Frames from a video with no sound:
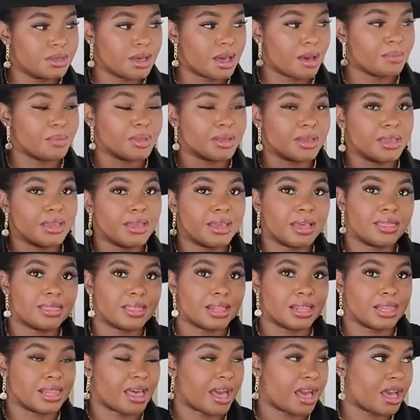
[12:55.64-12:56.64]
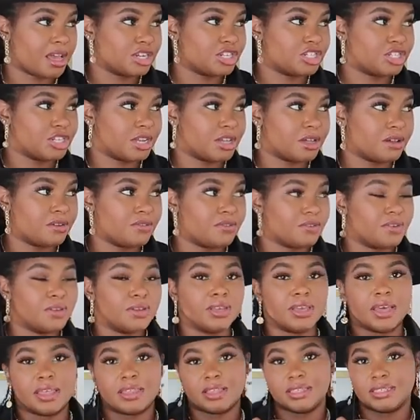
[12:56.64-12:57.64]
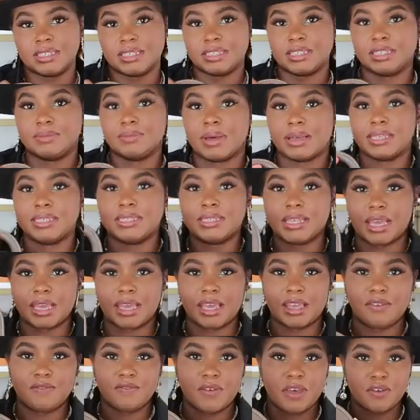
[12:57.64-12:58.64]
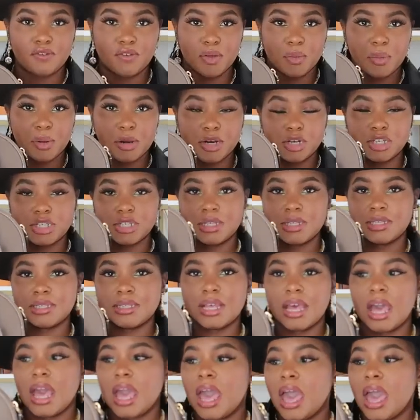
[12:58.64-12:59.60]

I'm looking at the last shelf. Yeah, this is my second favorite purchase.